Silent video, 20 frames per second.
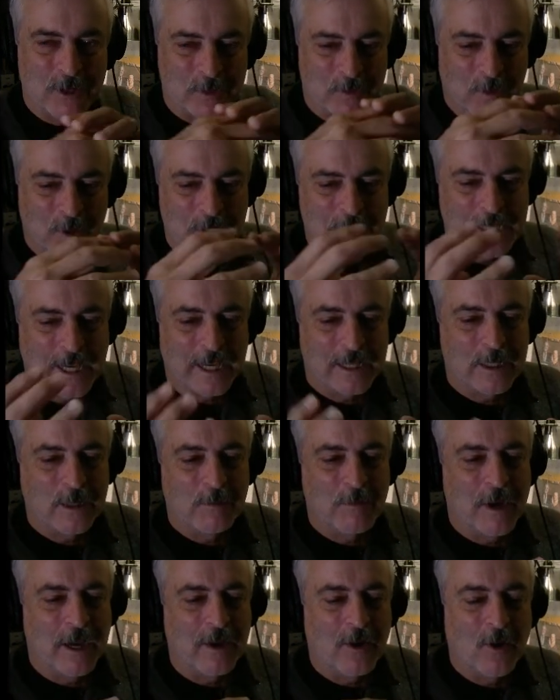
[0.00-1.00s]
it was
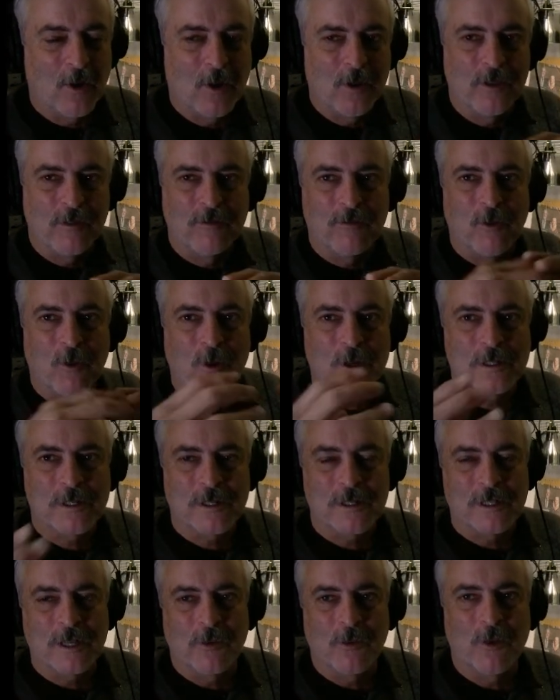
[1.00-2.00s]
protected by all the
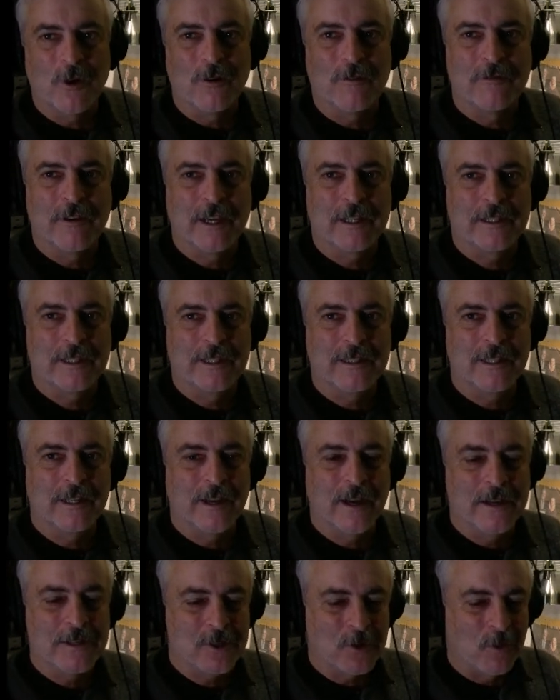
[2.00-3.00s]
forces that were
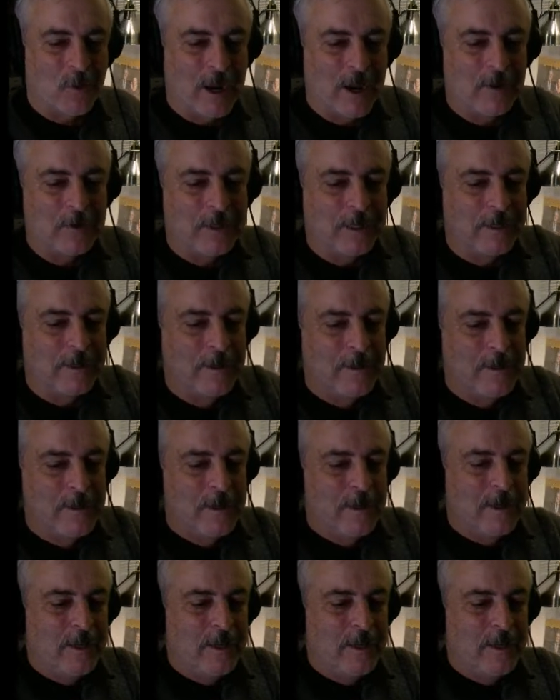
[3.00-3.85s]
affecting the gneiss around it.